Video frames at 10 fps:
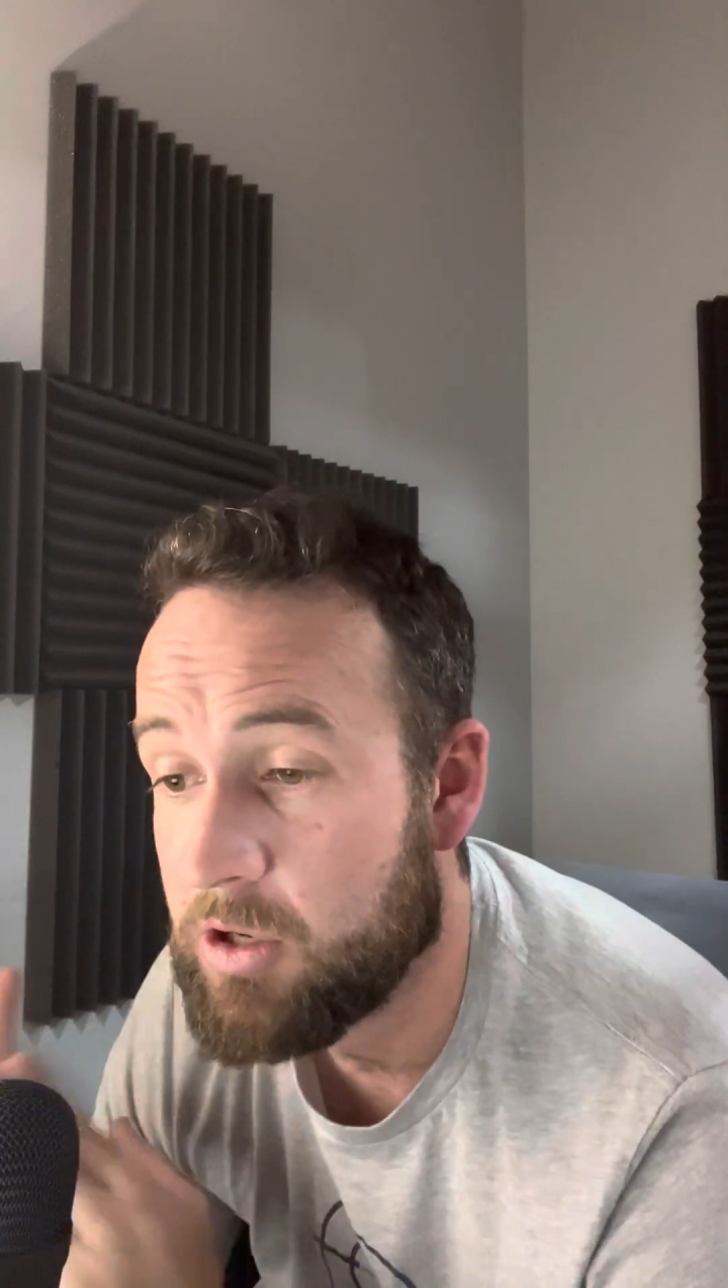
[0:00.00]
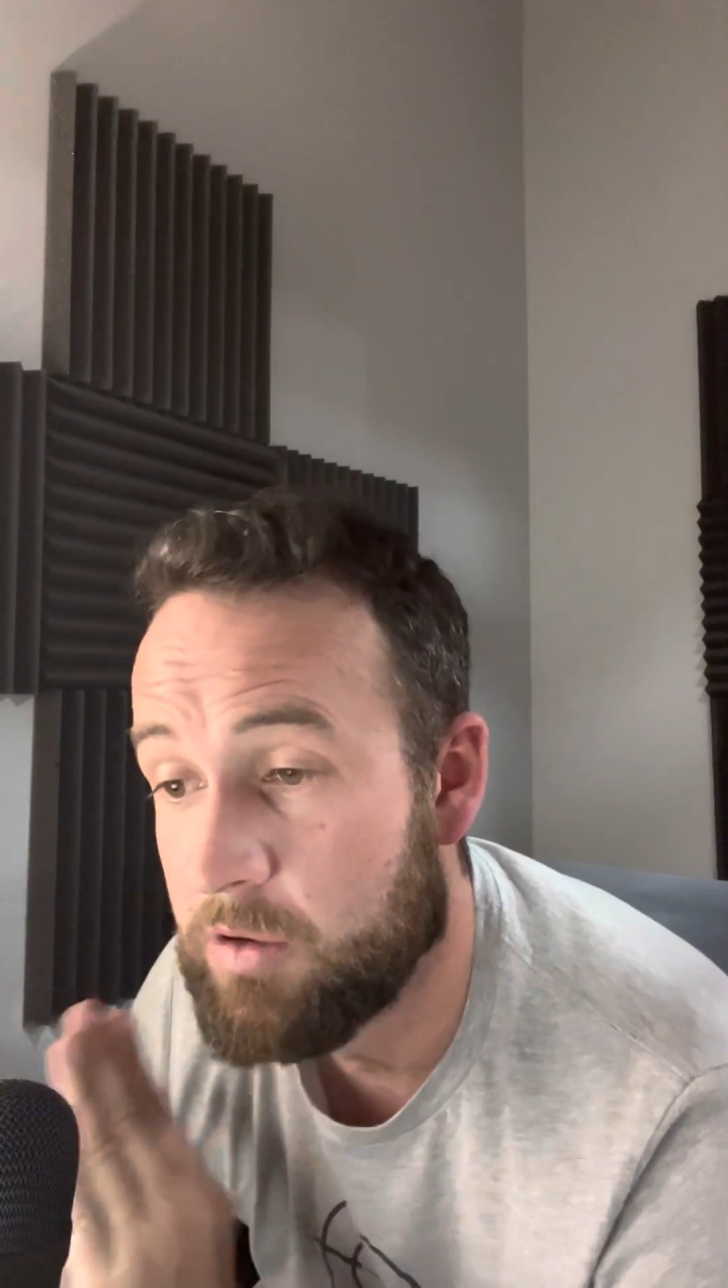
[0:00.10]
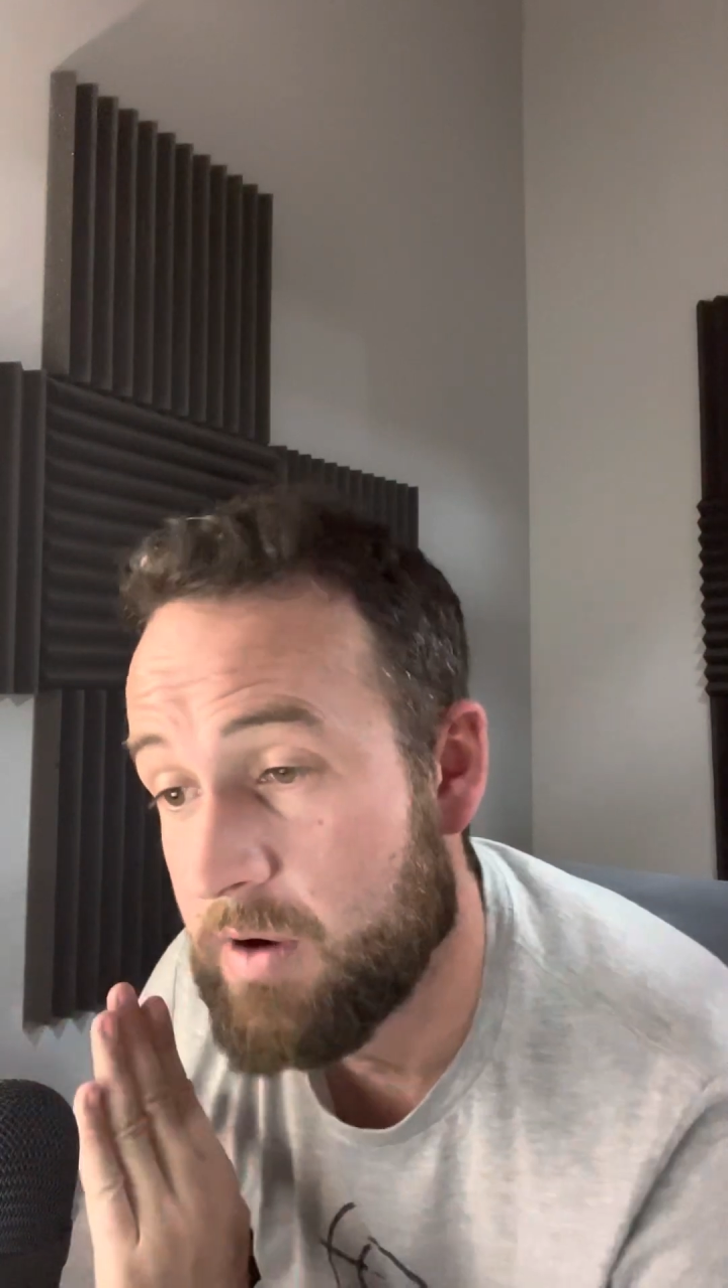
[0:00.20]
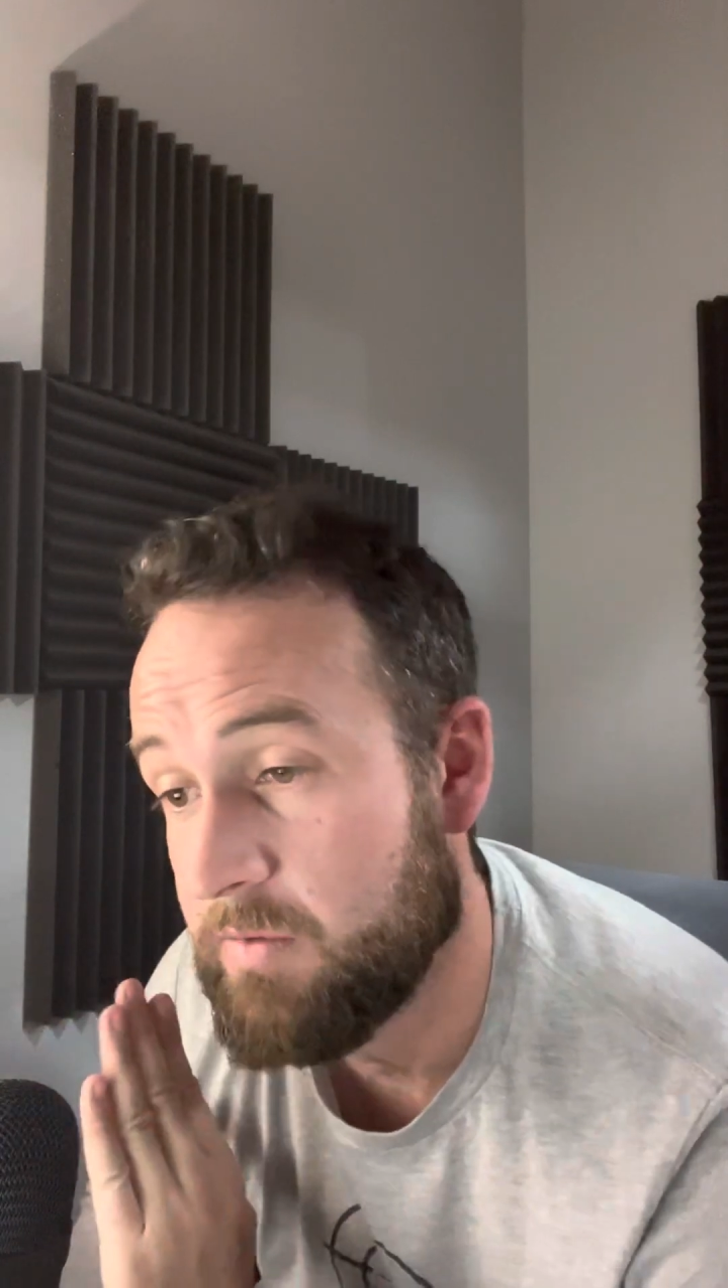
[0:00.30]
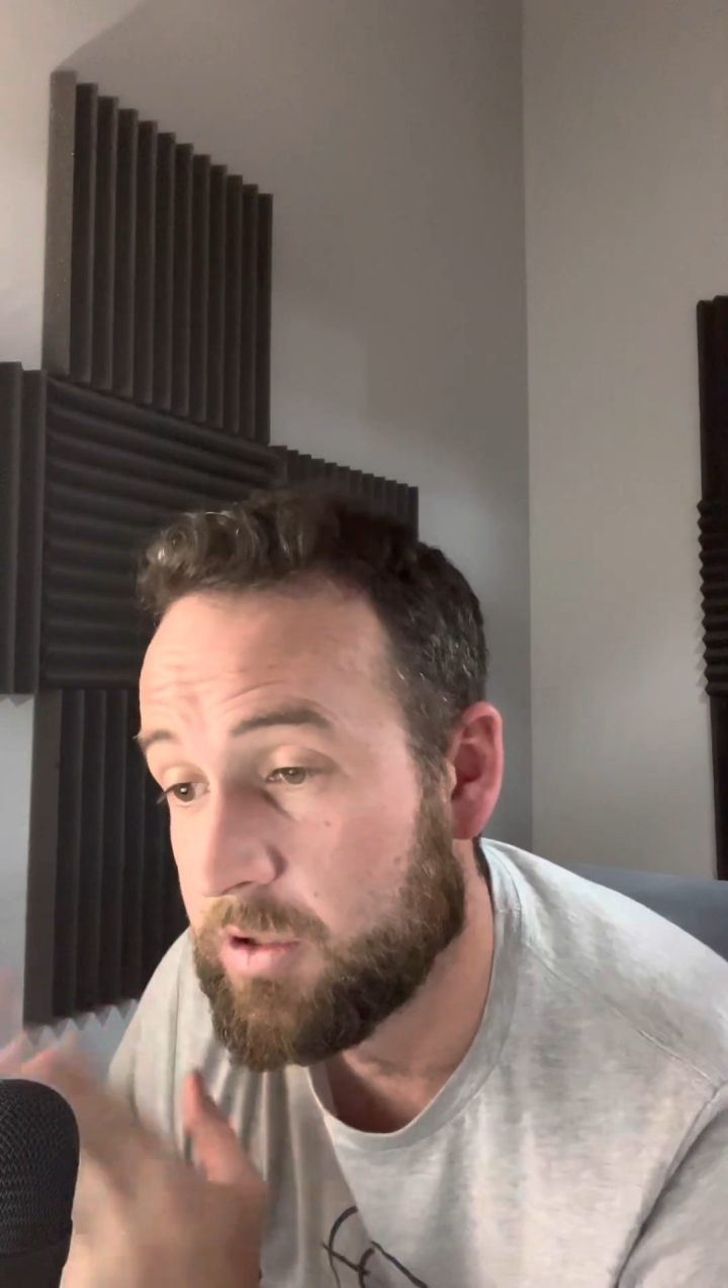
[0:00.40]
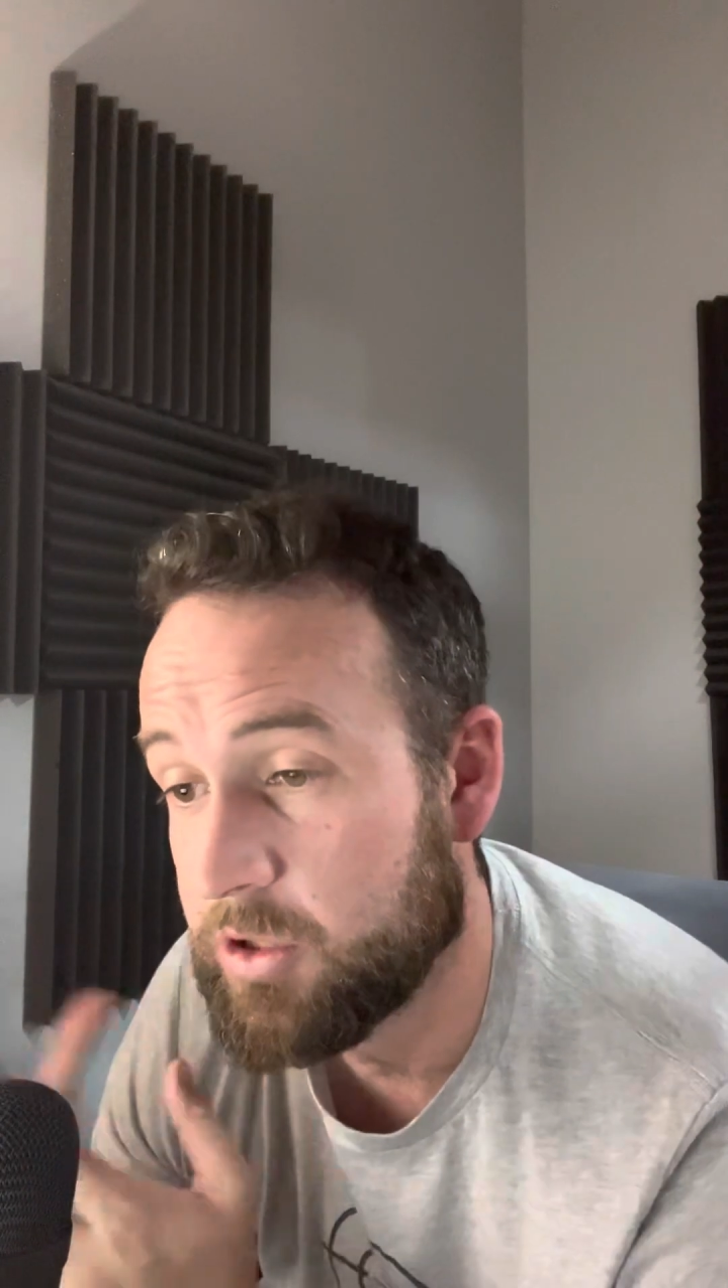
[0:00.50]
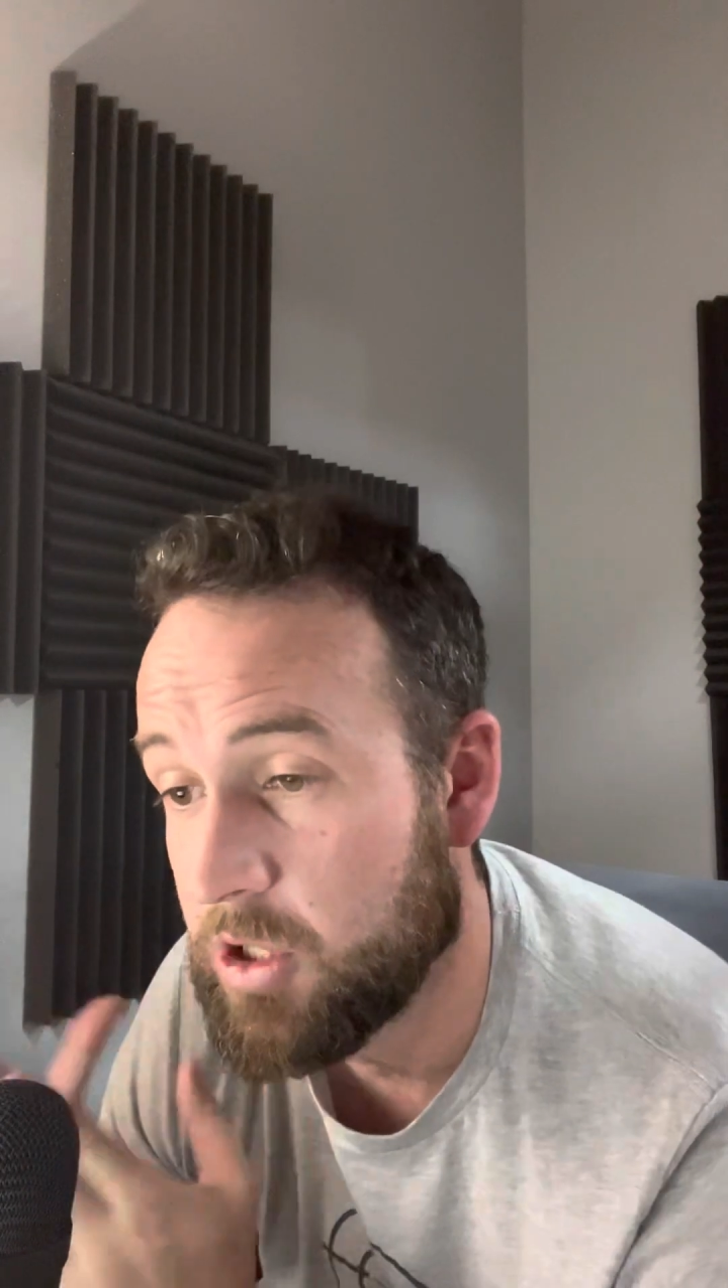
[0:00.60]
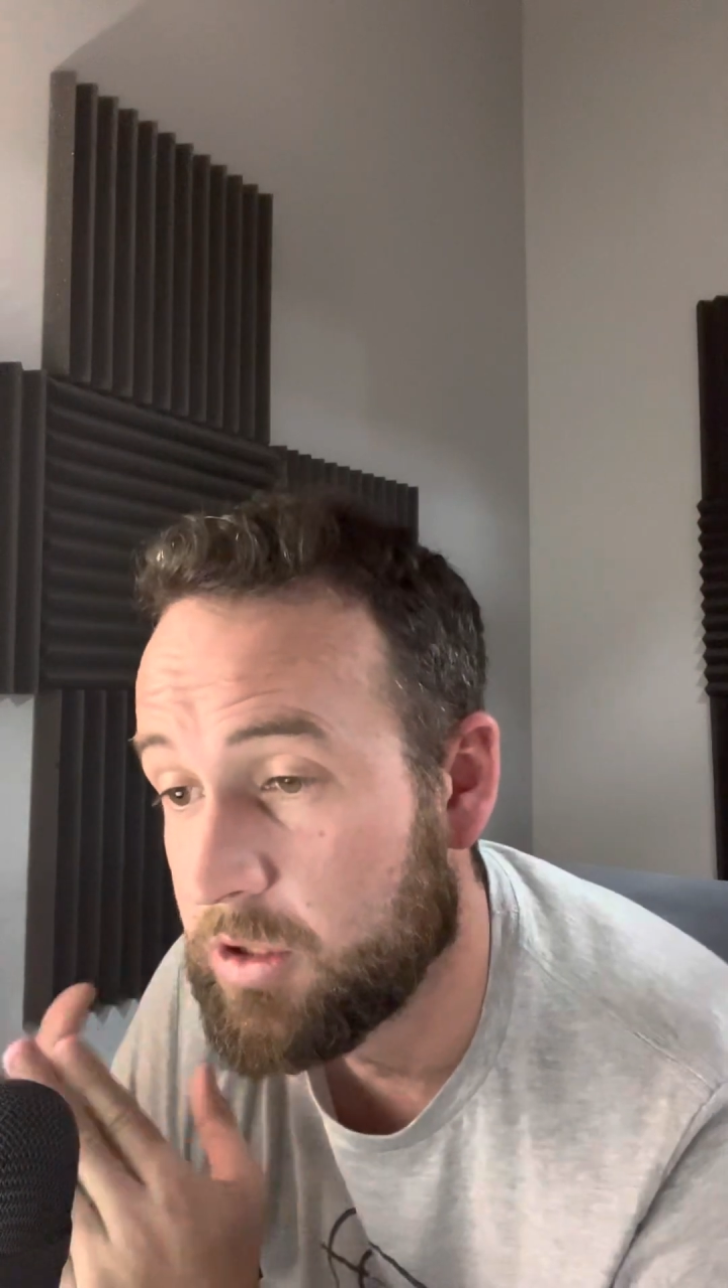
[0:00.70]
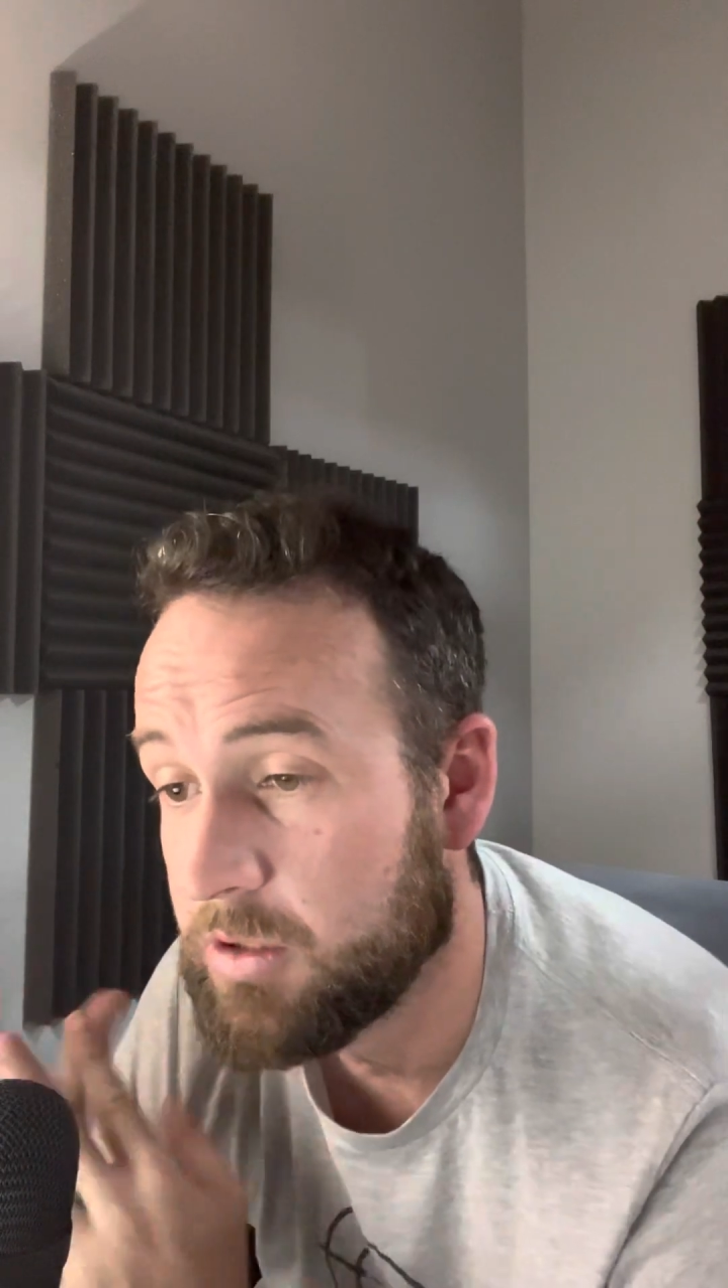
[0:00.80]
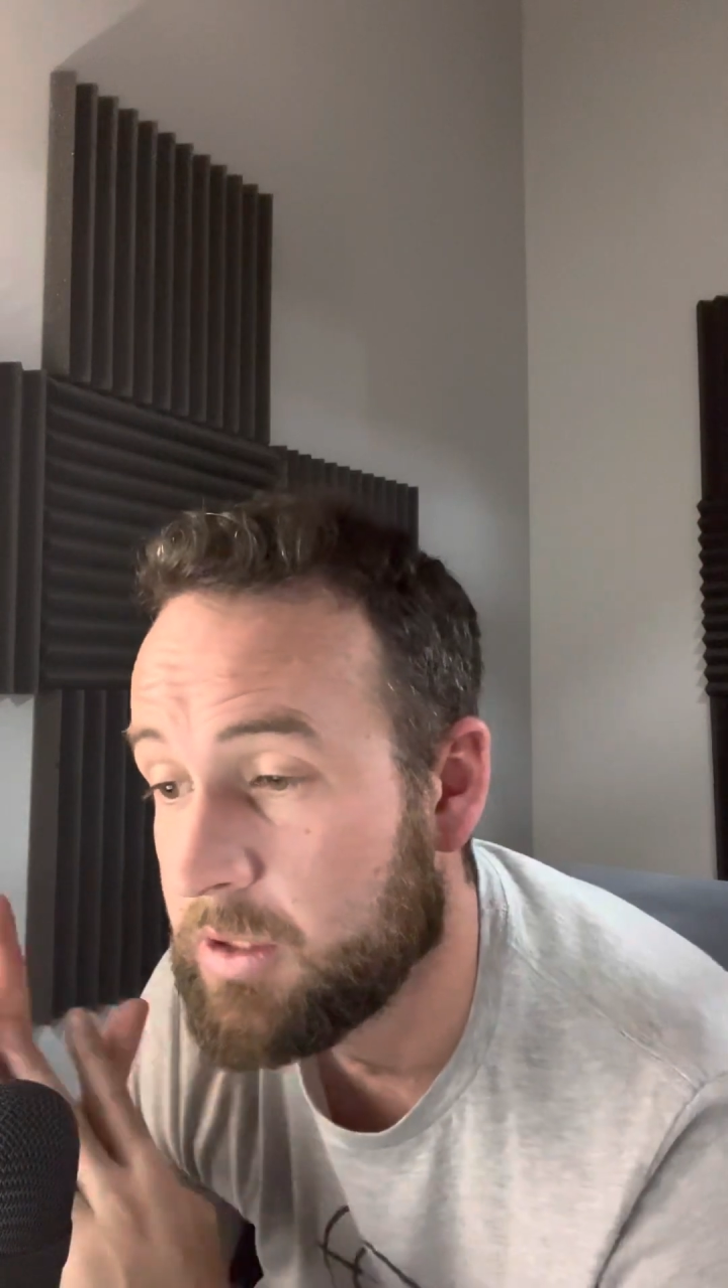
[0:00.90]
or a rifle and a
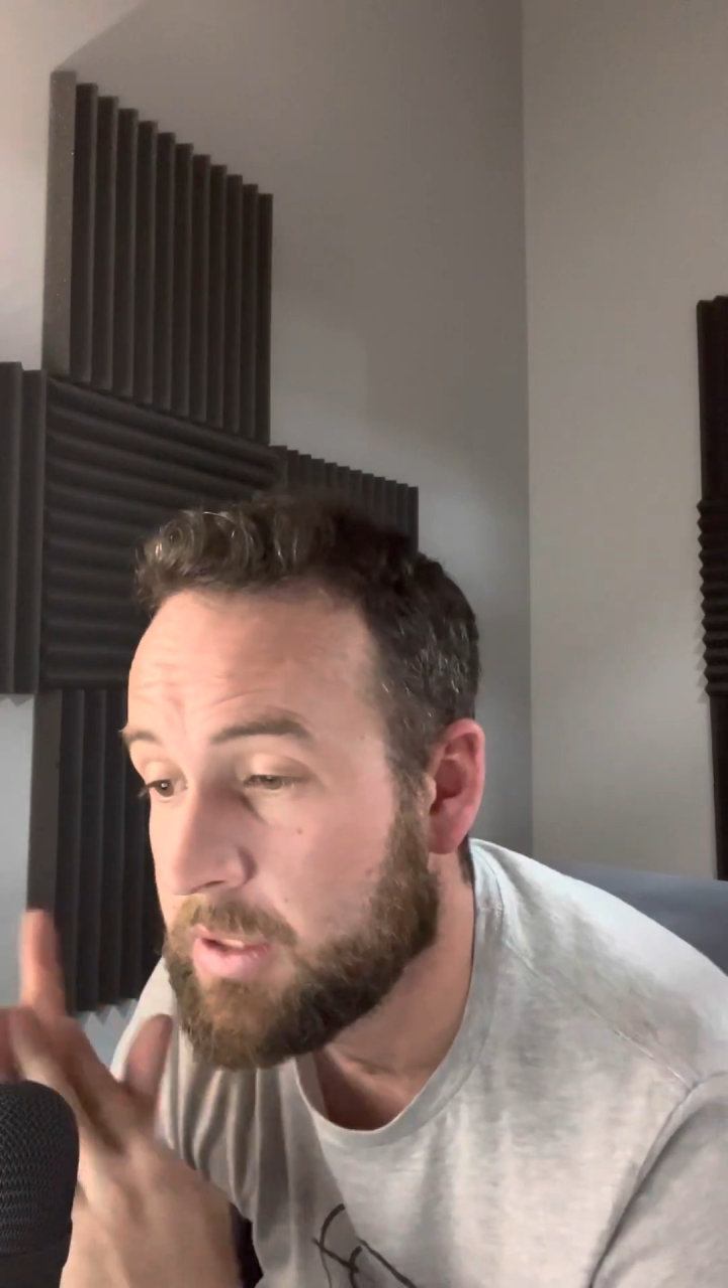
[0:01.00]
shotgun.